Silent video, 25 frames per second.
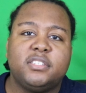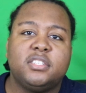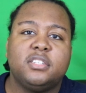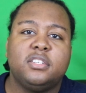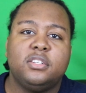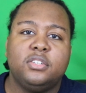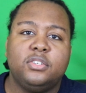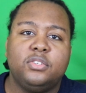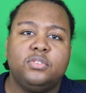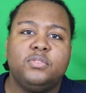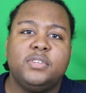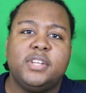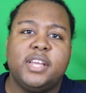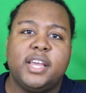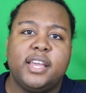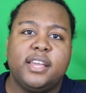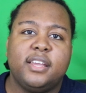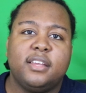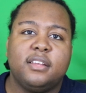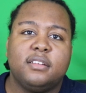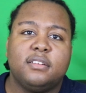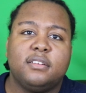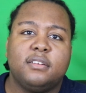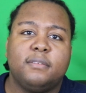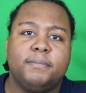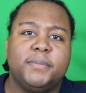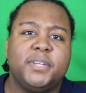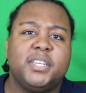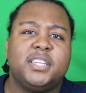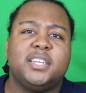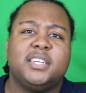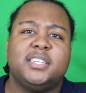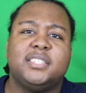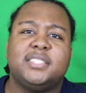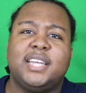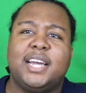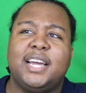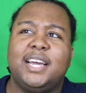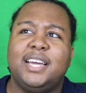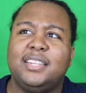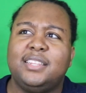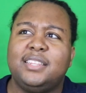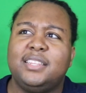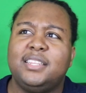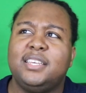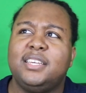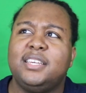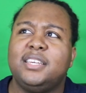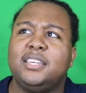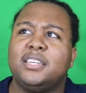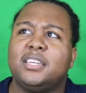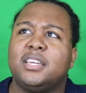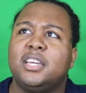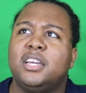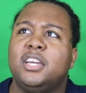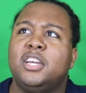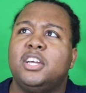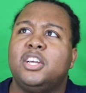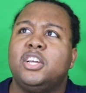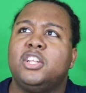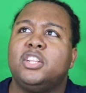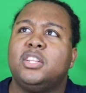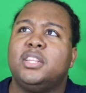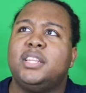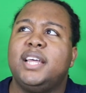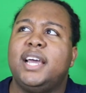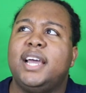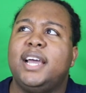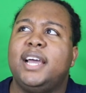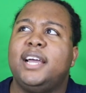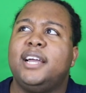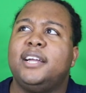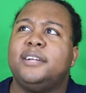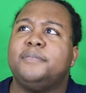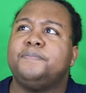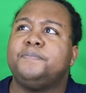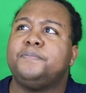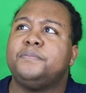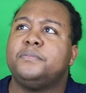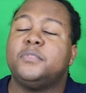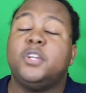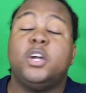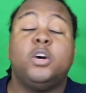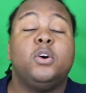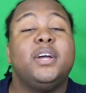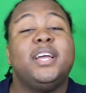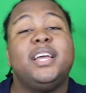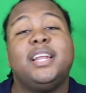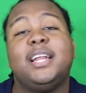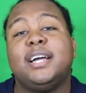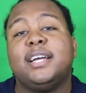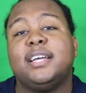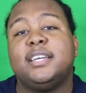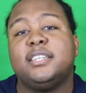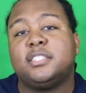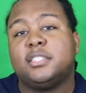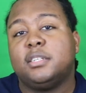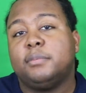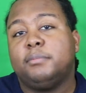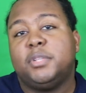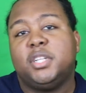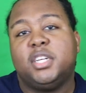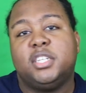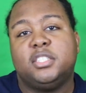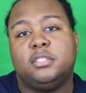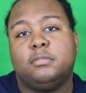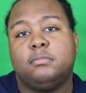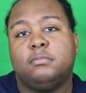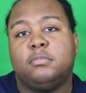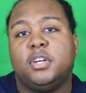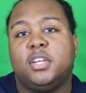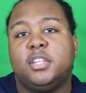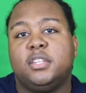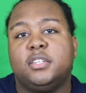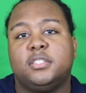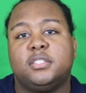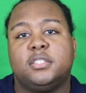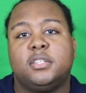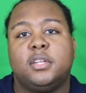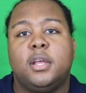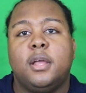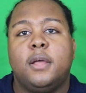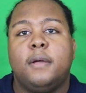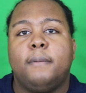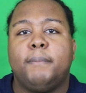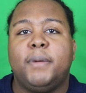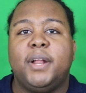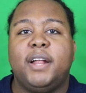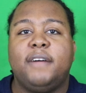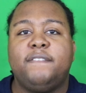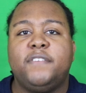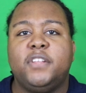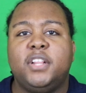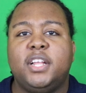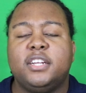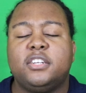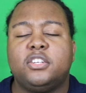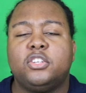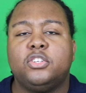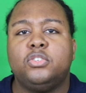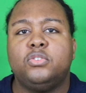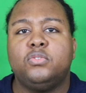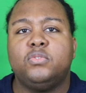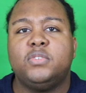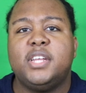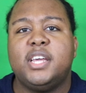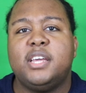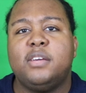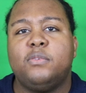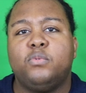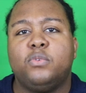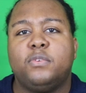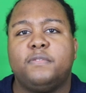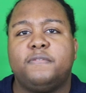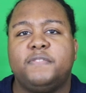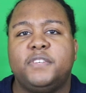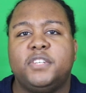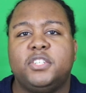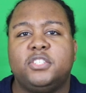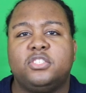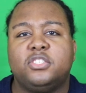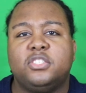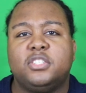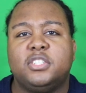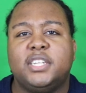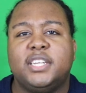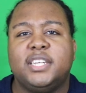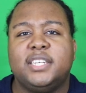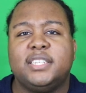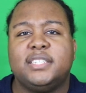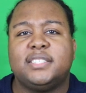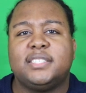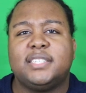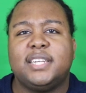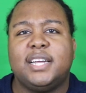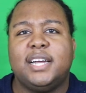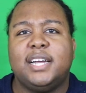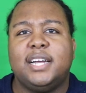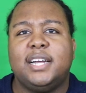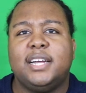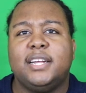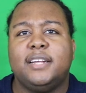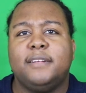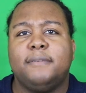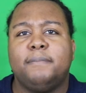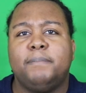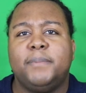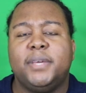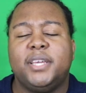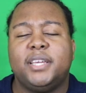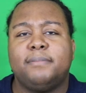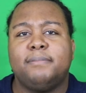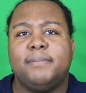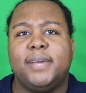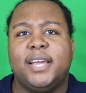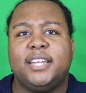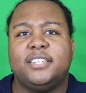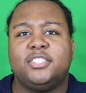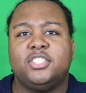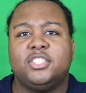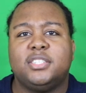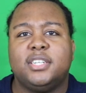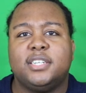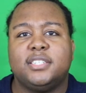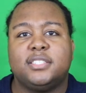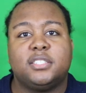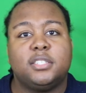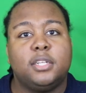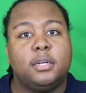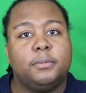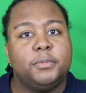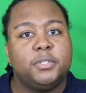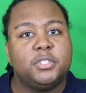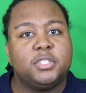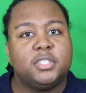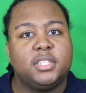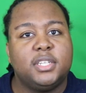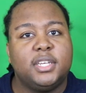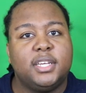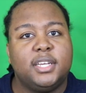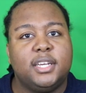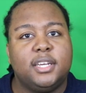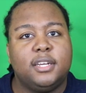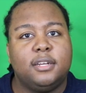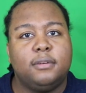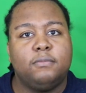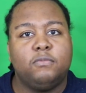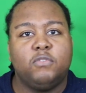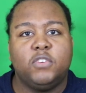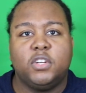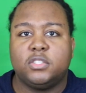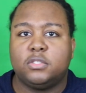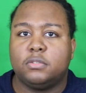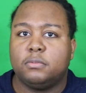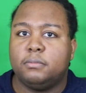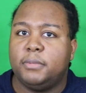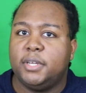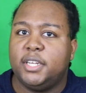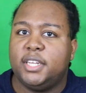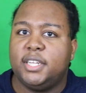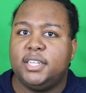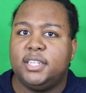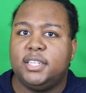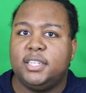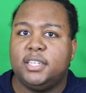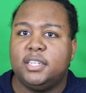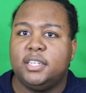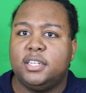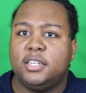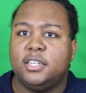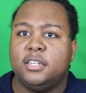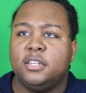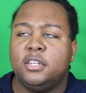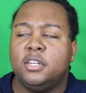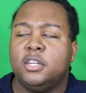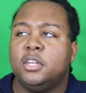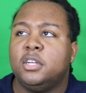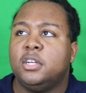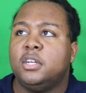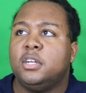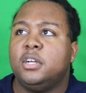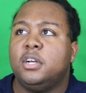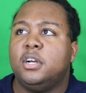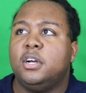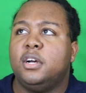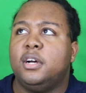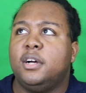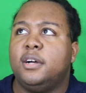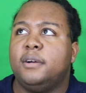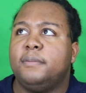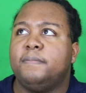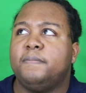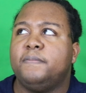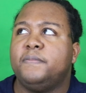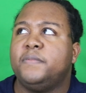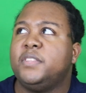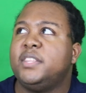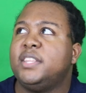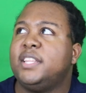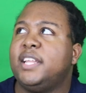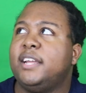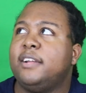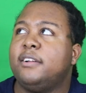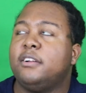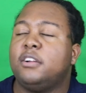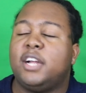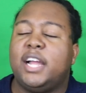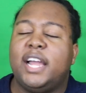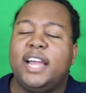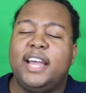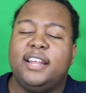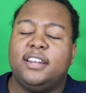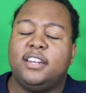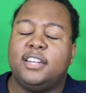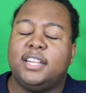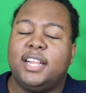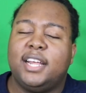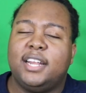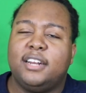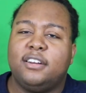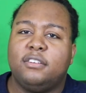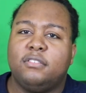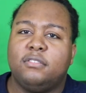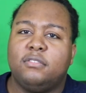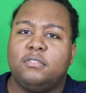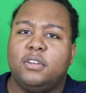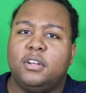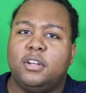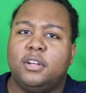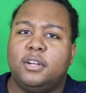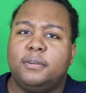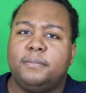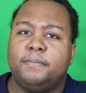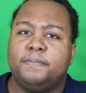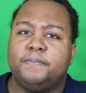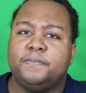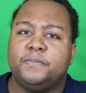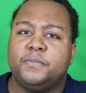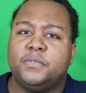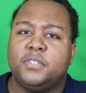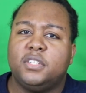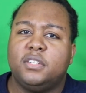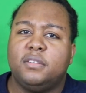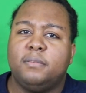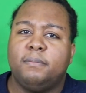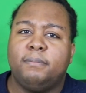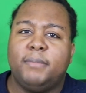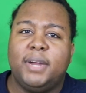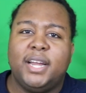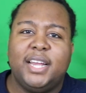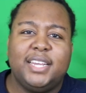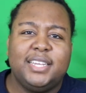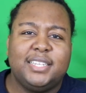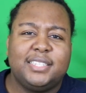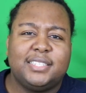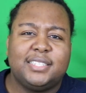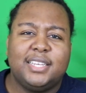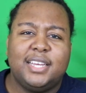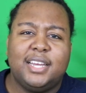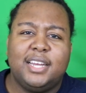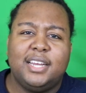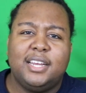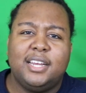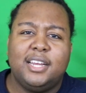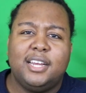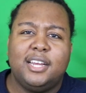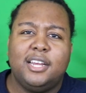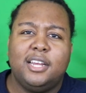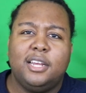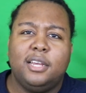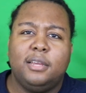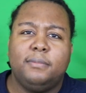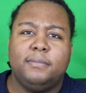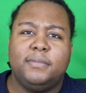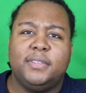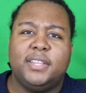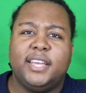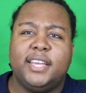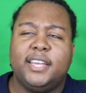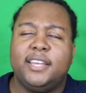to the New Day because I think that, oh, and I guess the Bludgeon Brothers. But I feel like the New Day were featured inside big matches at SummerSlam, WrestleMania. They had a lot of mic time.